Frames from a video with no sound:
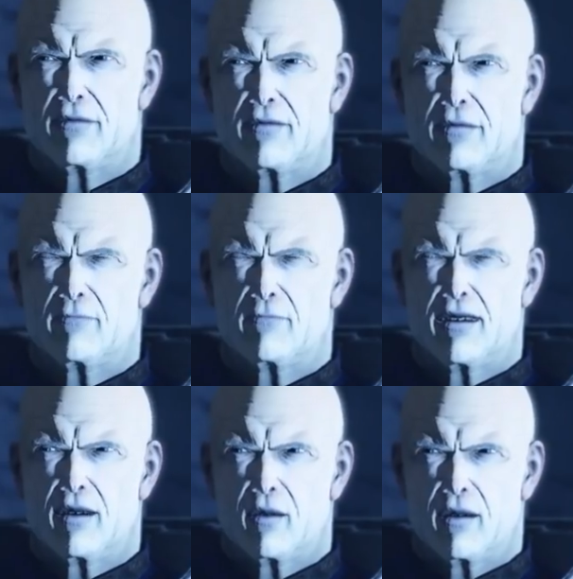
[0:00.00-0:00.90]
still things
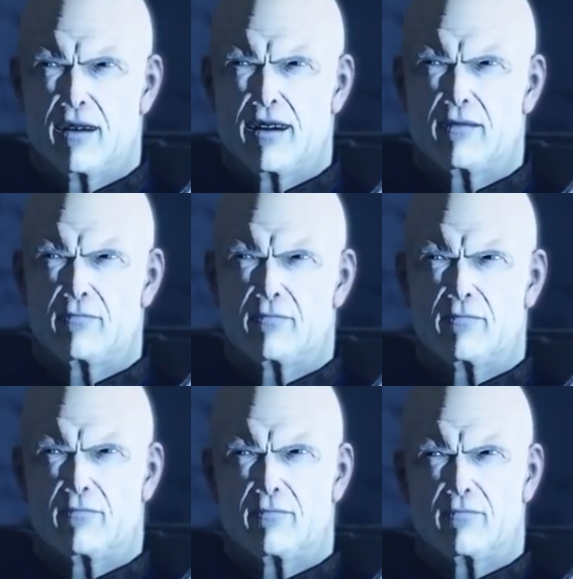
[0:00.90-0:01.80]
to be done. Yeah, I
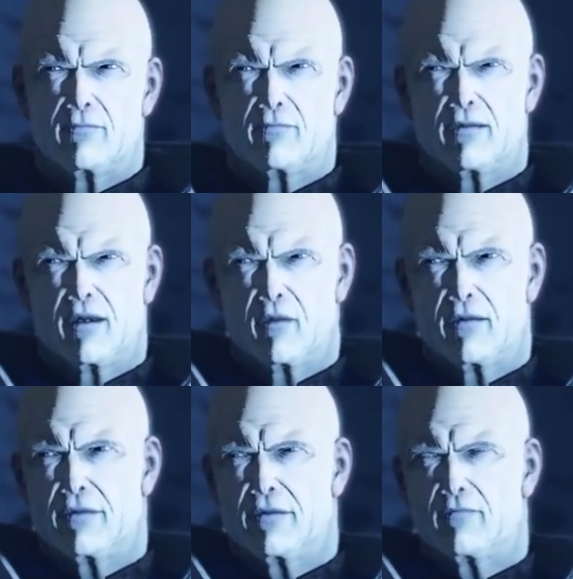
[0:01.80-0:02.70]
know. I will be
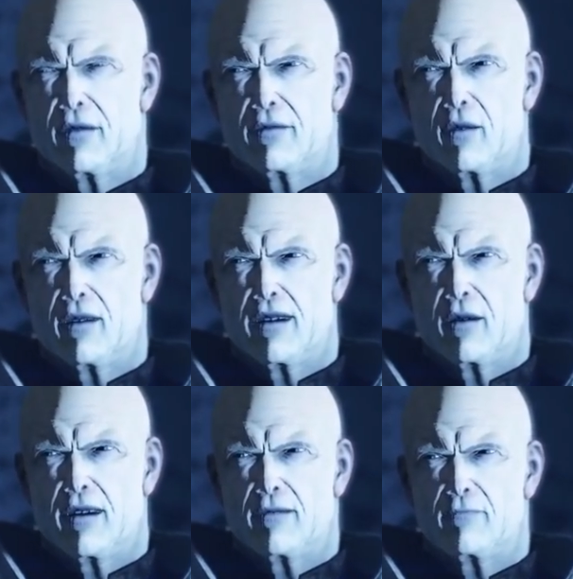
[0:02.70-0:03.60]
here waiting for you
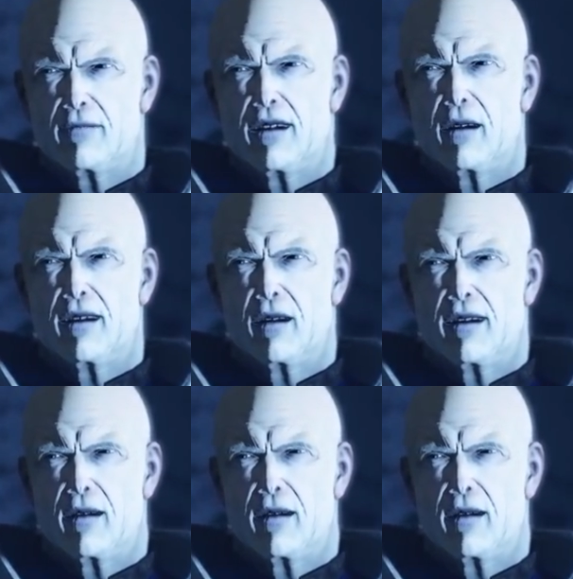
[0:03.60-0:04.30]
once you have completed the